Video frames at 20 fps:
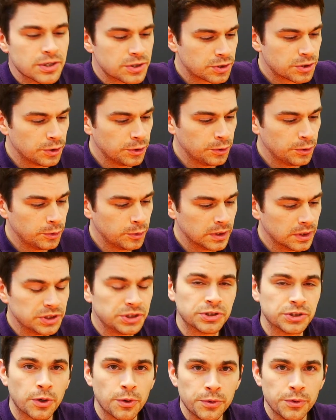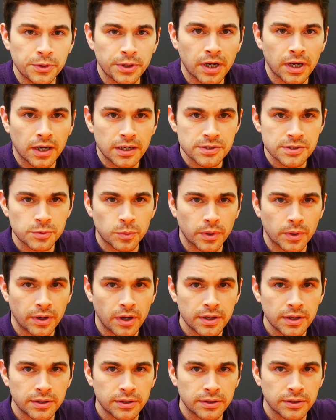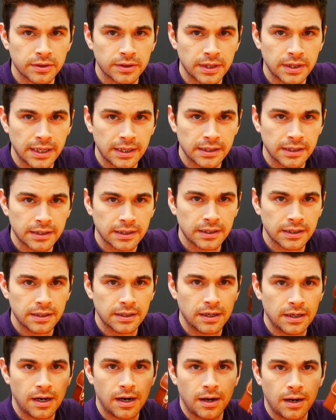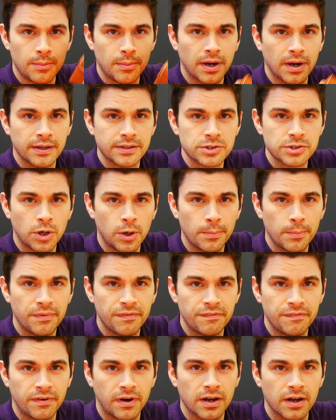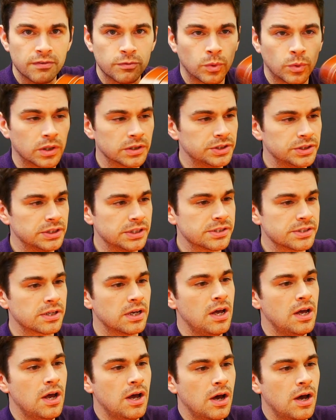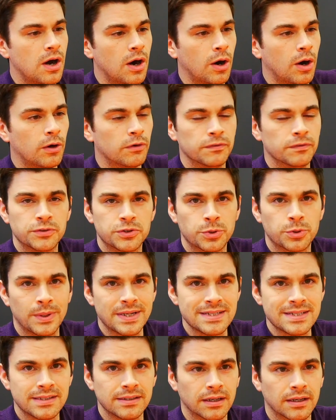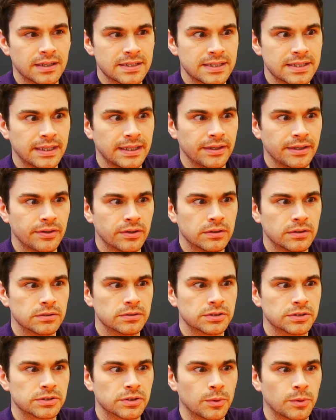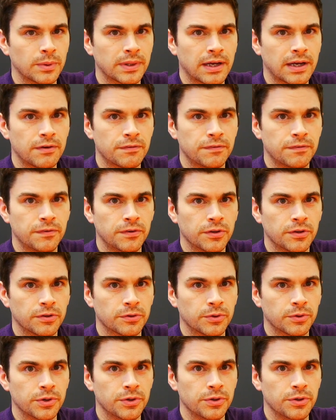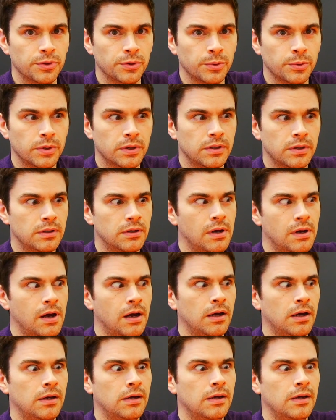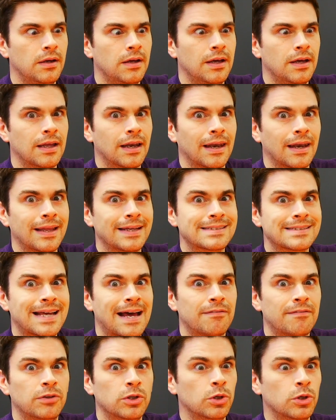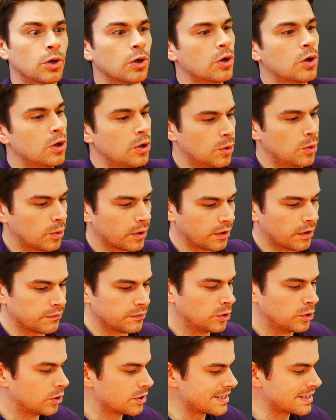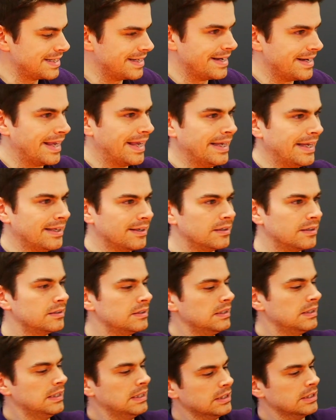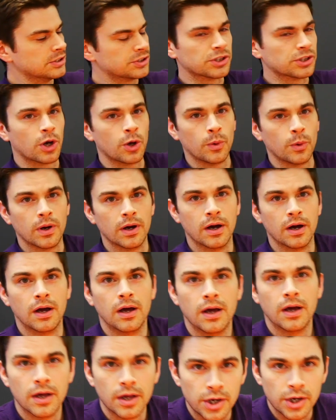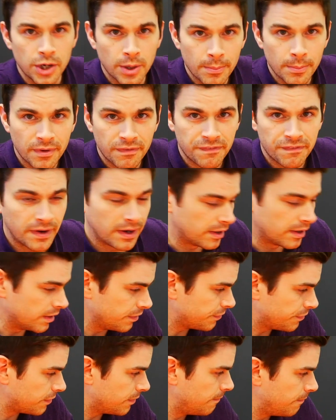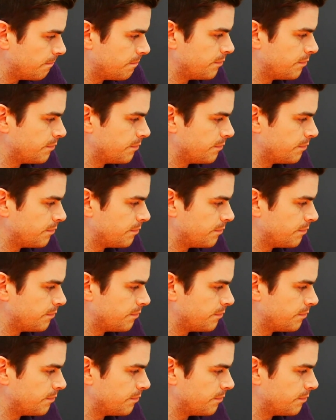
to show you guys what I think are my top five watches of 2019. So without further ado, let's have a look what I've got in here. So, number five